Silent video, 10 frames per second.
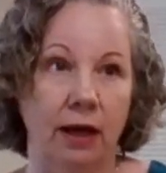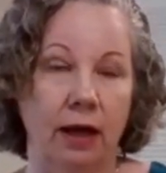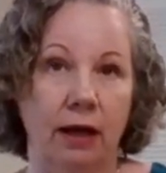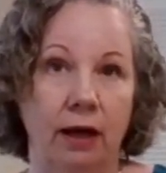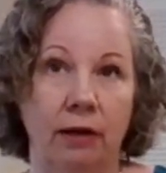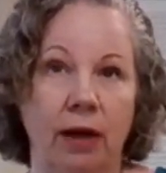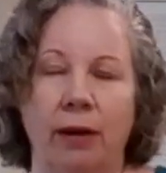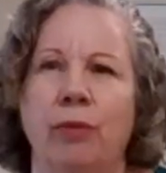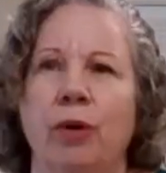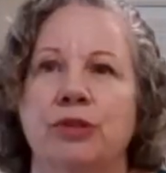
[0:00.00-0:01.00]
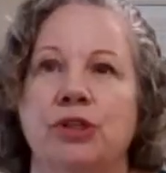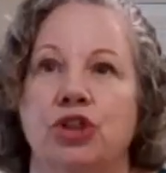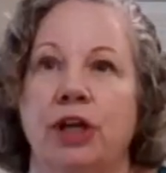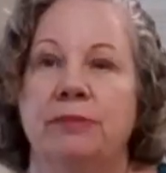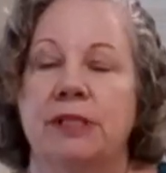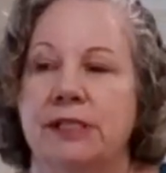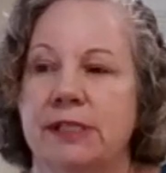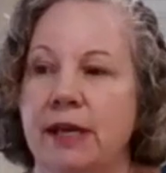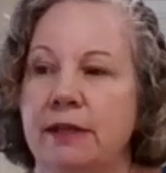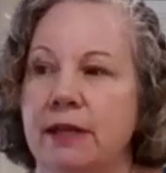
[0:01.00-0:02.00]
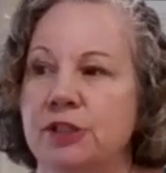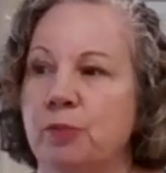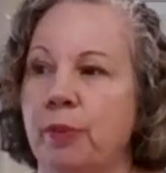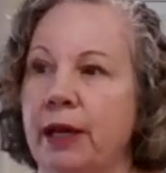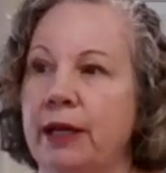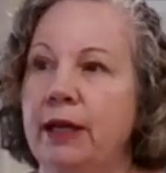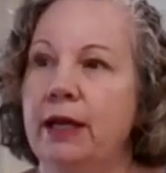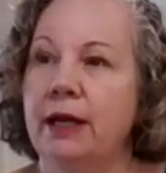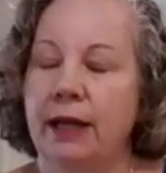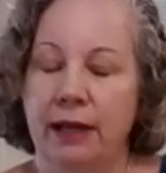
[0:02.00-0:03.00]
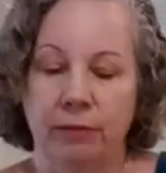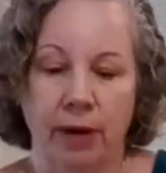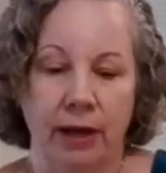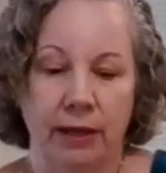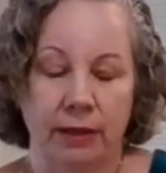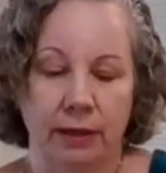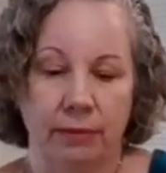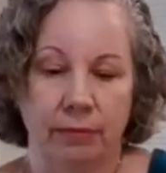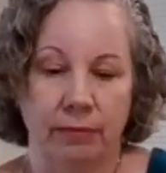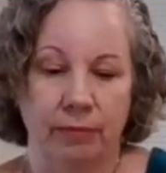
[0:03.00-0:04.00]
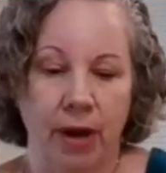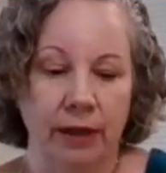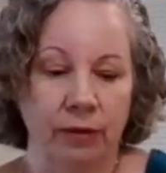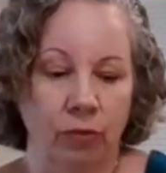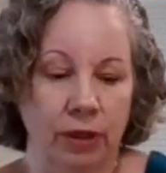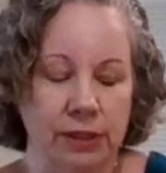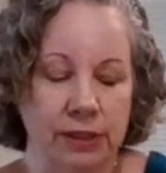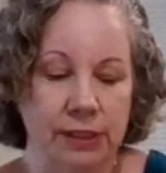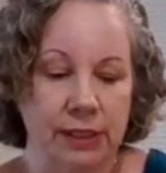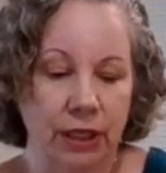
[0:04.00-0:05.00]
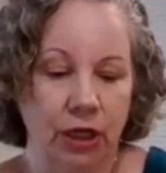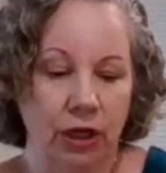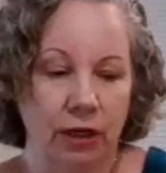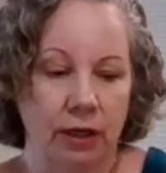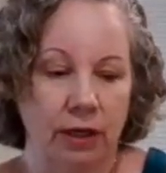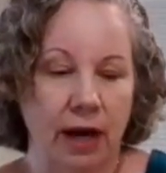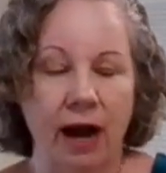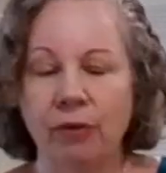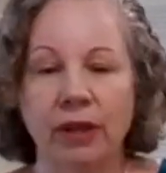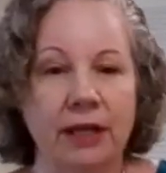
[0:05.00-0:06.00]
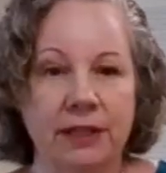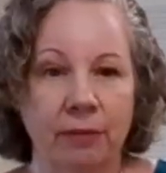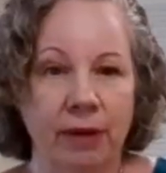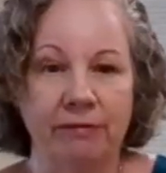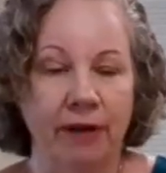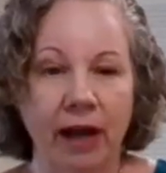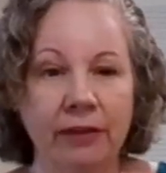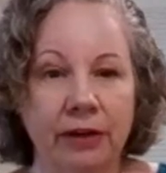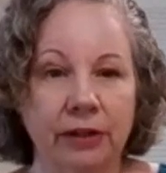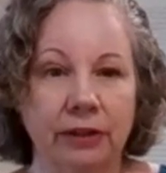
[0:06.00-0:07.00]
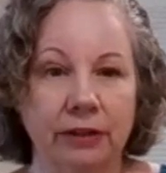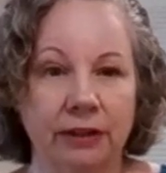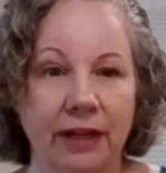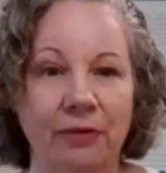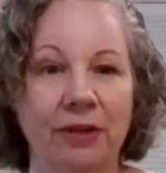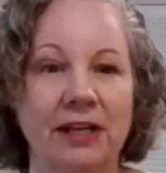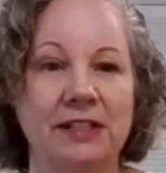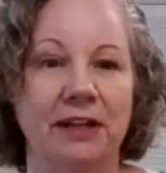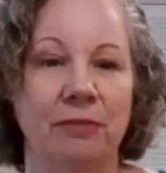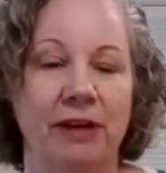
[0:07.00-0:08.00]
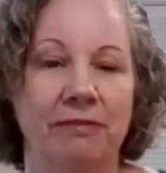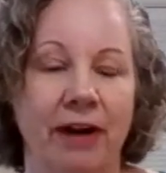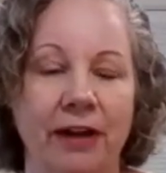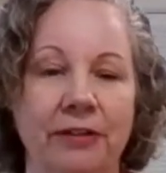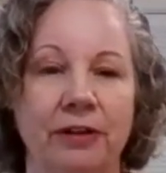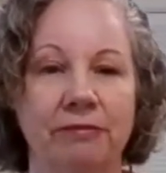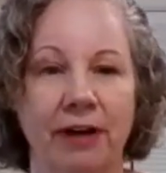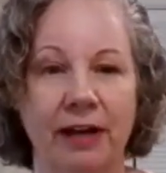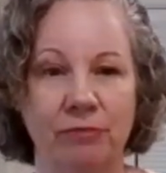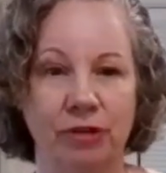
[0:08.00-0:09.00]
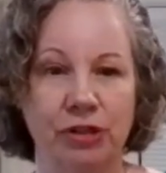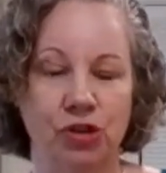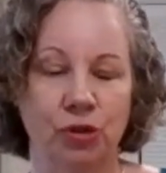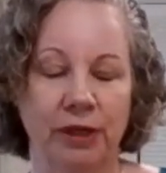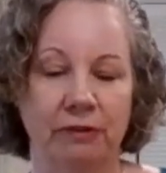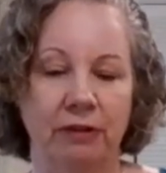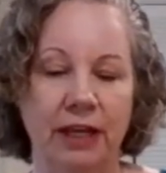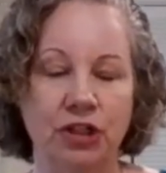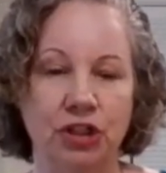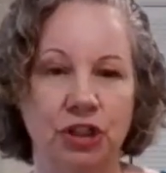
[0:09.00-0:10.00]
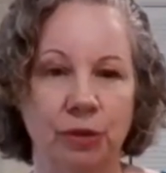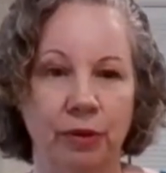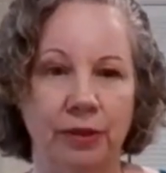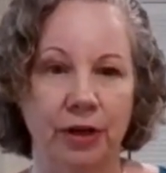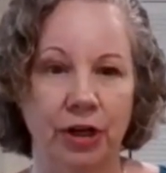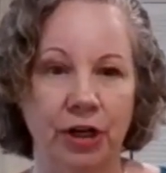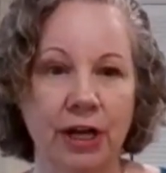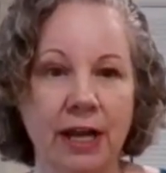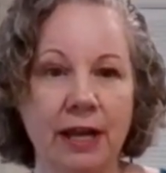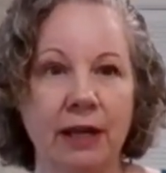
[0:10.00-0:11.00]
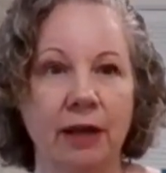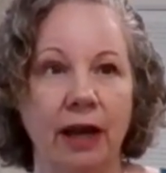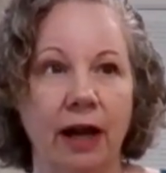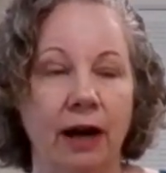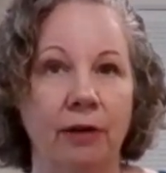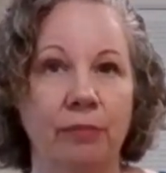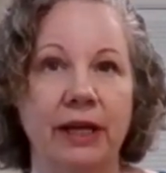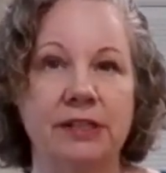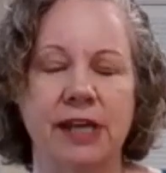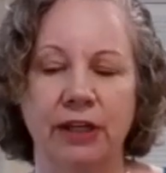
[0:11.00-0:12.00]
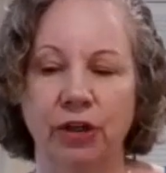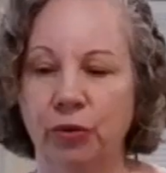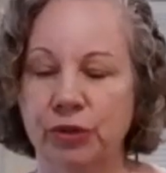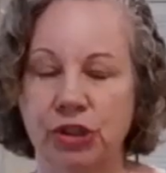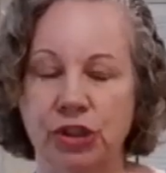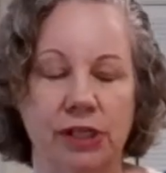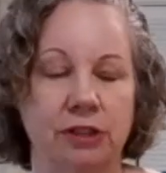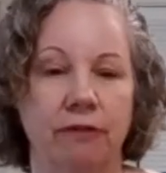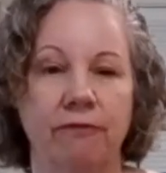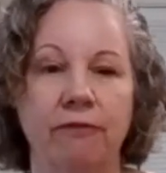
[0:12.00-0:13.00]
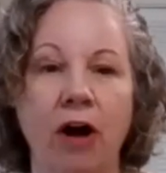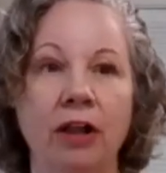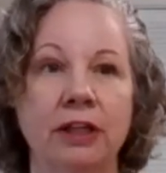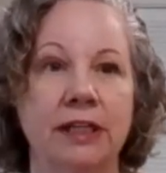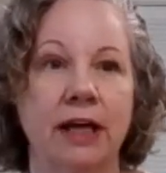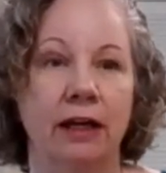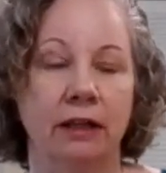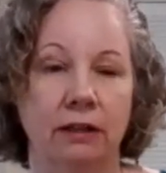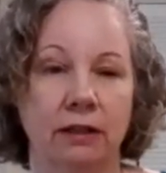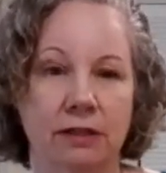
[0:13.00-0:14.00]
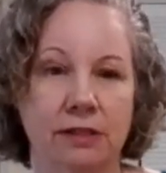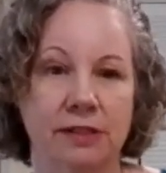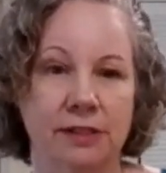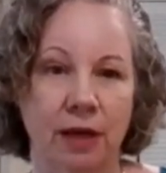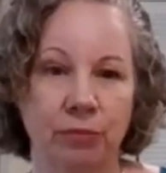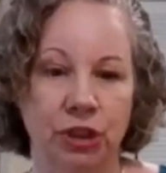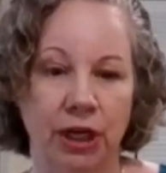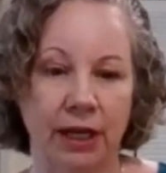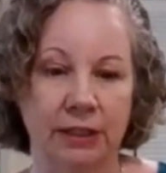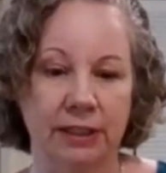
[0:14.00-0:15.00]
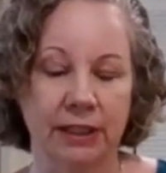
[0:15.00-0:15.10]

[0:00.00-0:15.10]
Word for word: Uh, I'm almost ashamed to say this, but in my mind was, how will I tell my father? How will I tell my father if I'm resuming a relationship with her? Uh, because I knew it was just such a volatile subject,